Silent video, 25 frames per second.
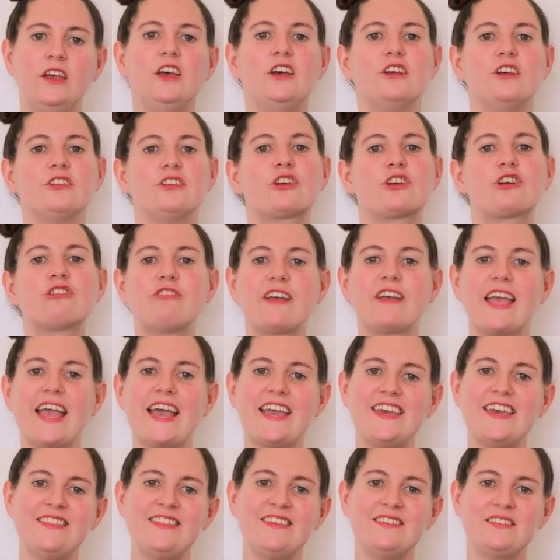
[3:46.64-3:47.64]
To
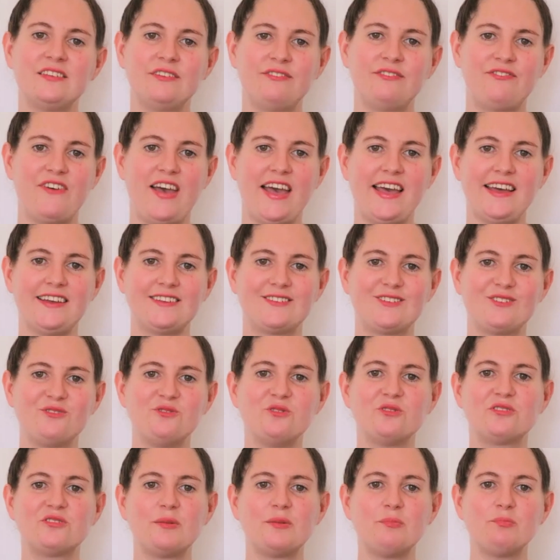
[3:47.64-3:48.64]
create this effect,
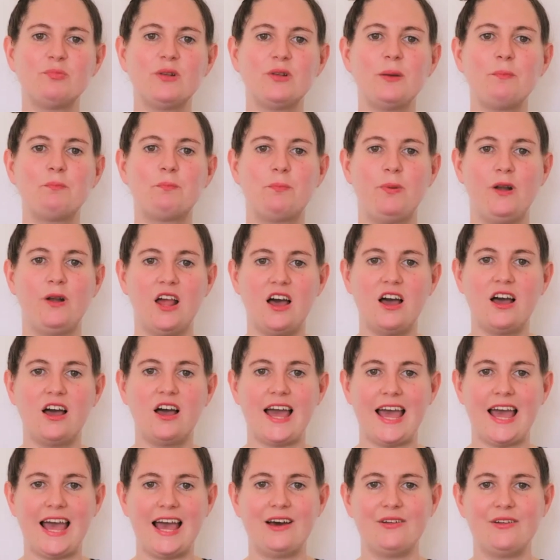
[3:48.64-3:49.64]
you simply blur
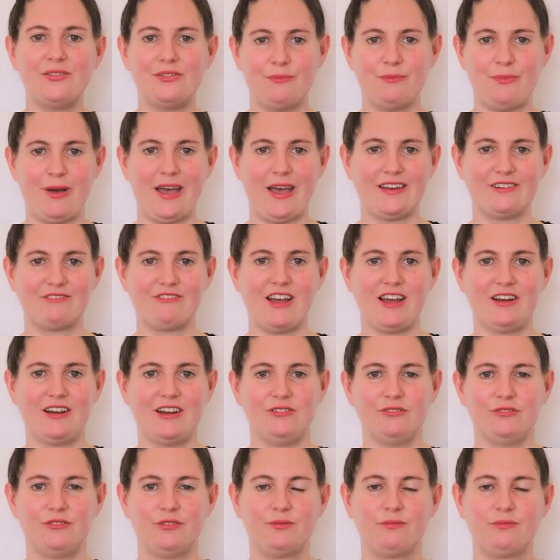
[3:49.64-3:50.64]
out the
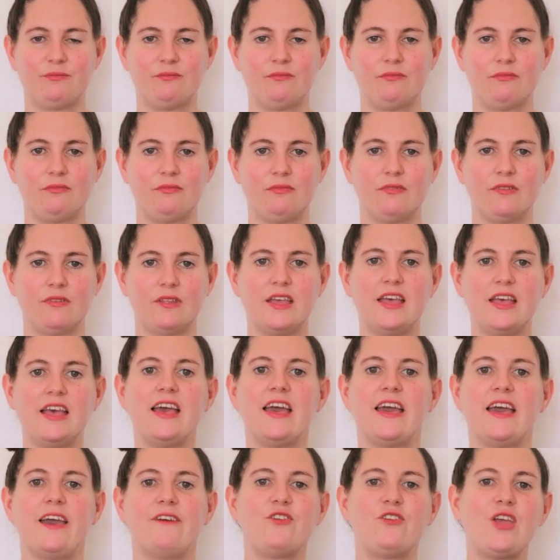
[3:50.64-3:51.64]
background.
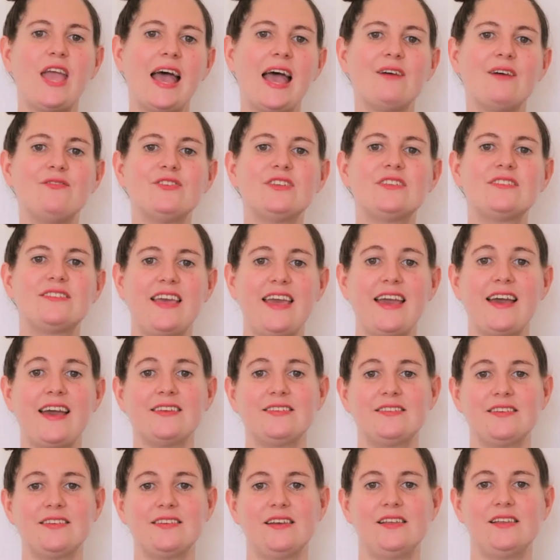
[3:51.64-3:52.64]
If you have a
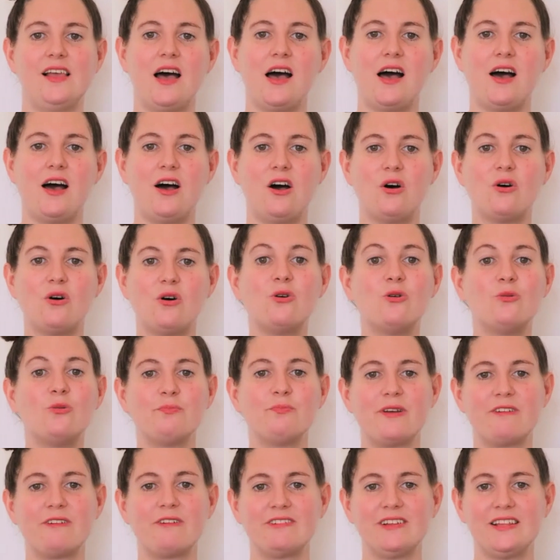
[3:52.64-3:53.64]
DSLR or
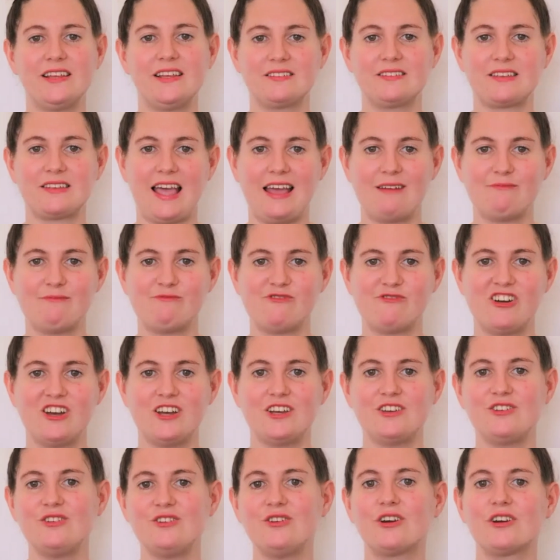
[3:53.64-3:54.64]
mirrorless camera,
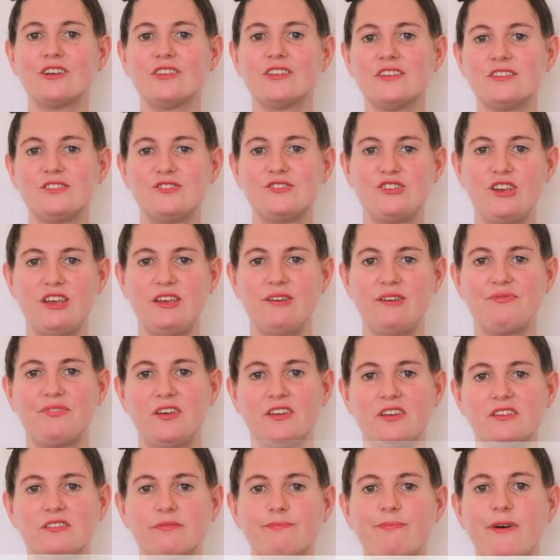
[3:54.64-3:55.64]
you can achieve
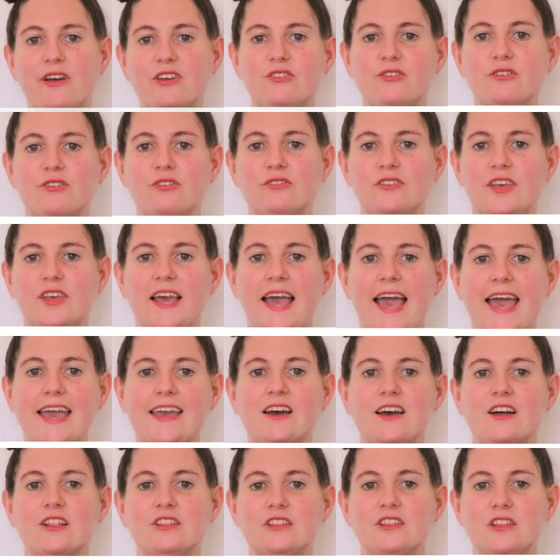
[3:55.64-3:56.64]
this by using
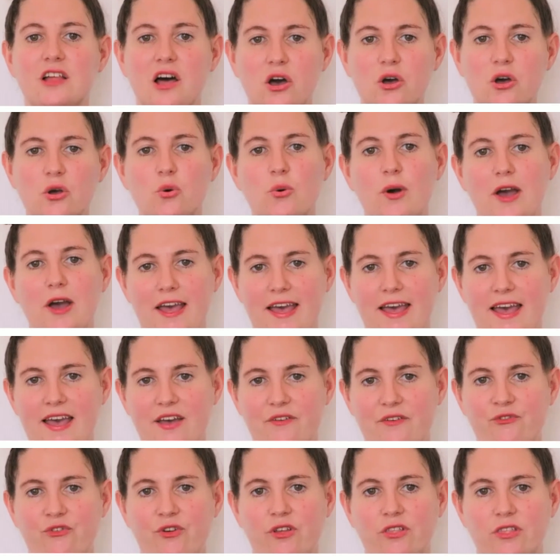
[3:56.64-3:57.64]
a low
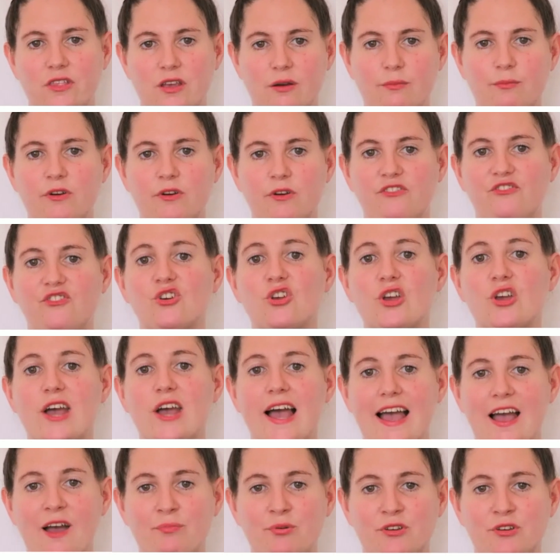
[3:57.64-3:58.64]
f number for your
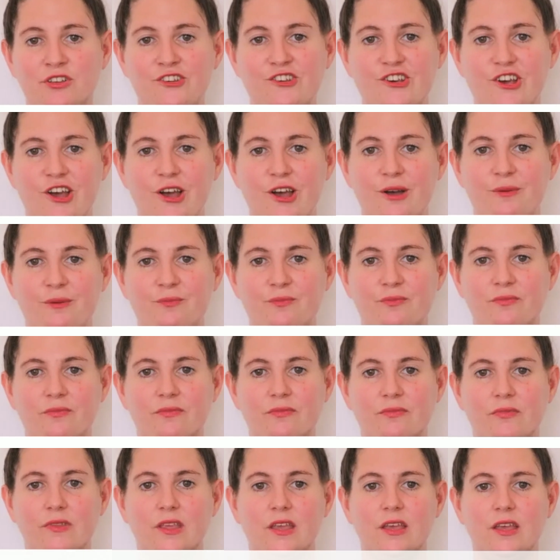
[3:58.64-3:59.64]
aperture.
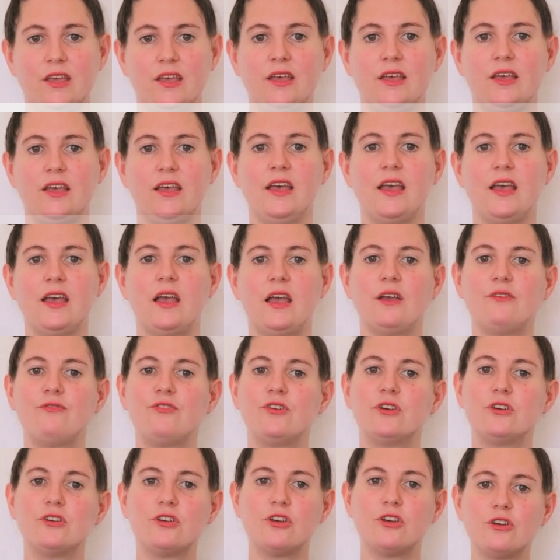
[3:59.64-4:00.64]
If
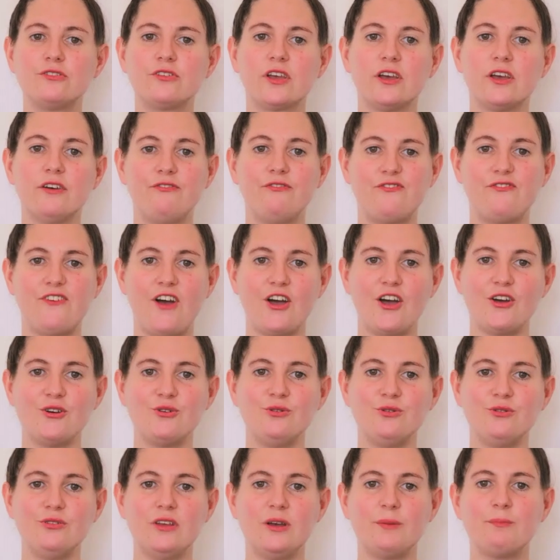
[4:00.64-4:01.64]
you're a
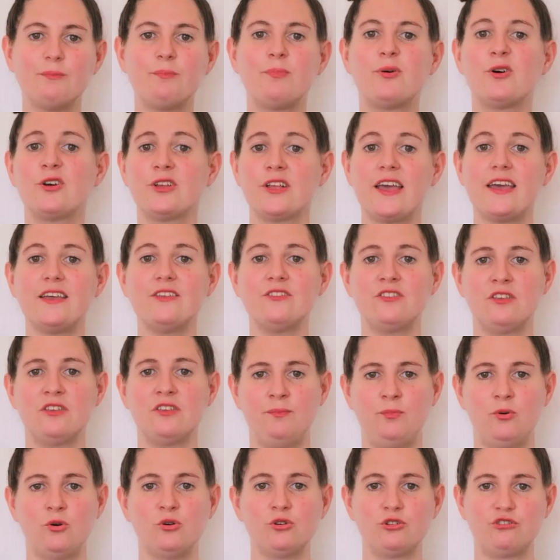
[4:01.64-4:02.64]
phone, put it into
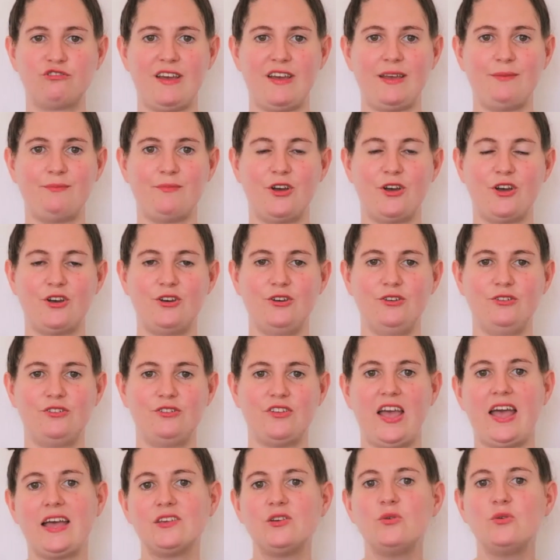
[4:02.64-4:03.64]
portrait mode
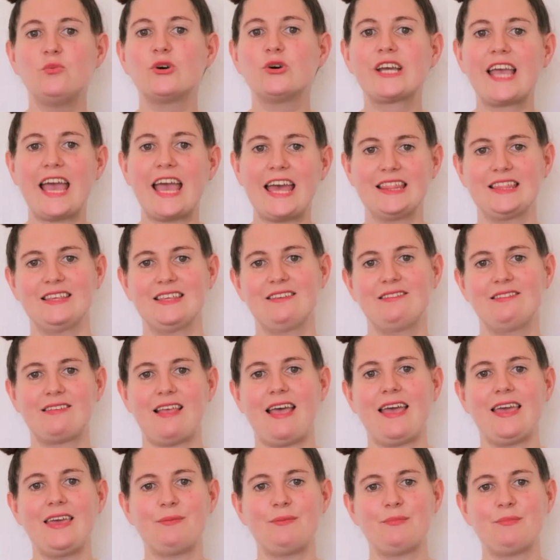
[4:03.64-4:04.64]
and you will get the
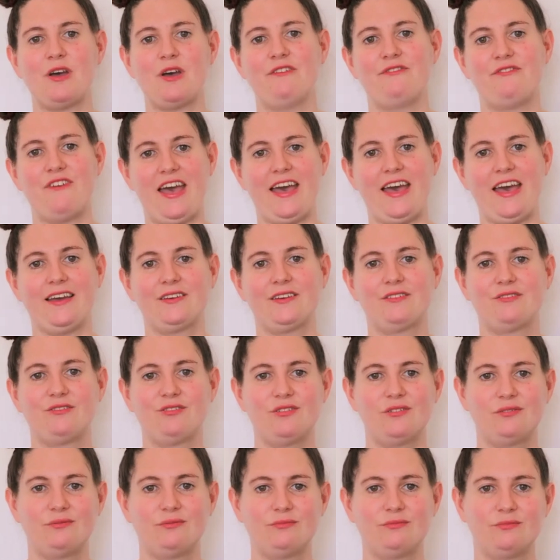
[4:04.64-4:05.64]
same
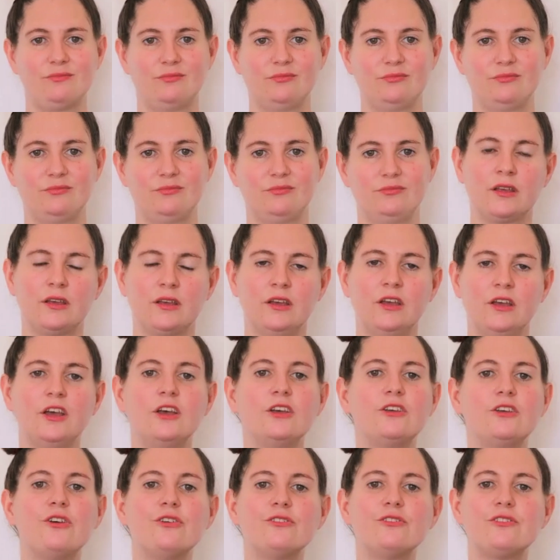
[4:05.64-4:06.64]
effect.
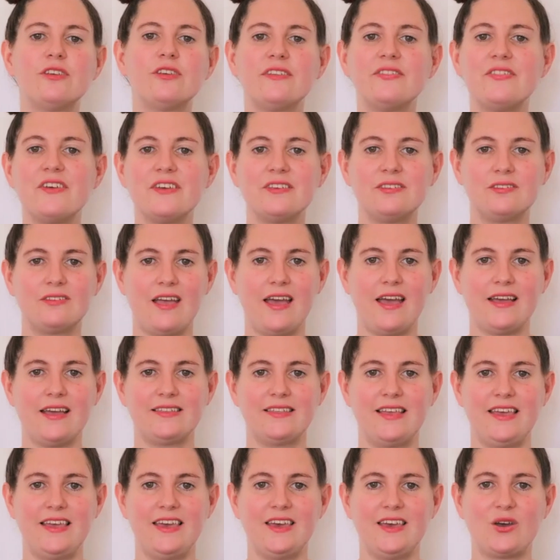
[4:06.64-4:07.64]
Using this
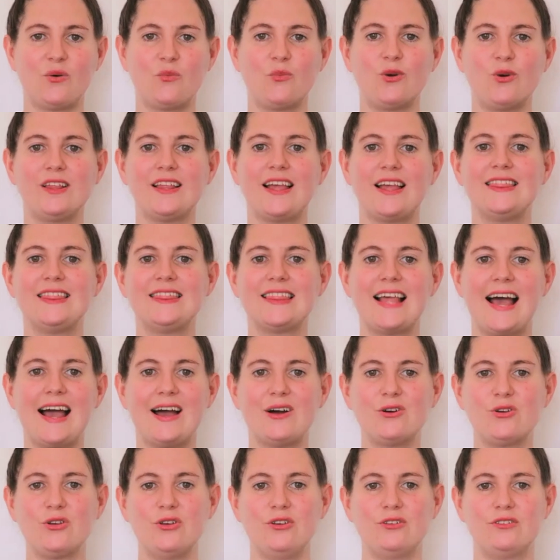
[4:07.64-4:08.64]
technique will
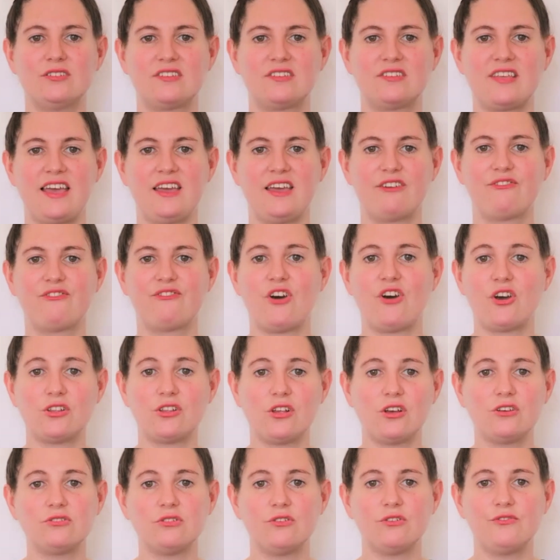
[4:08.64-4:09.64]
allow you to take
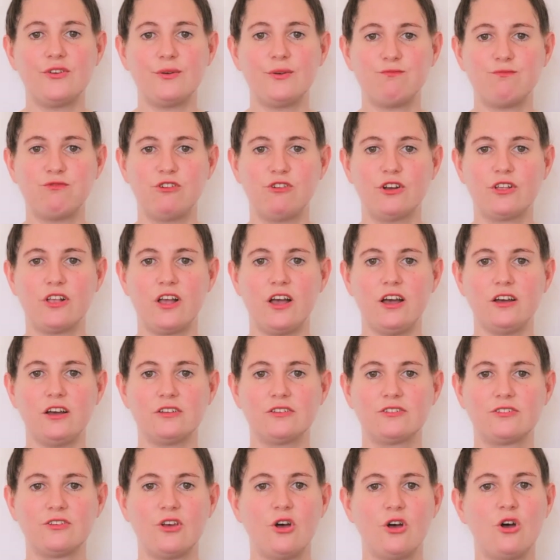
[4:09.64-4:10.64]
photos of your
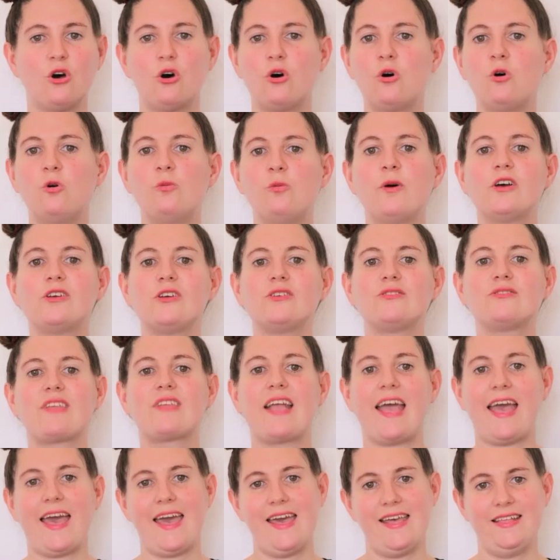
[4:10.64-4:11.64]
products
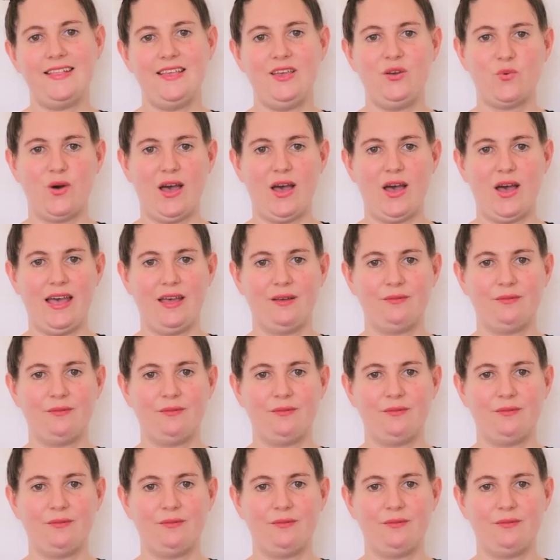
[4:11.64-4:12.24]
almost anywhere.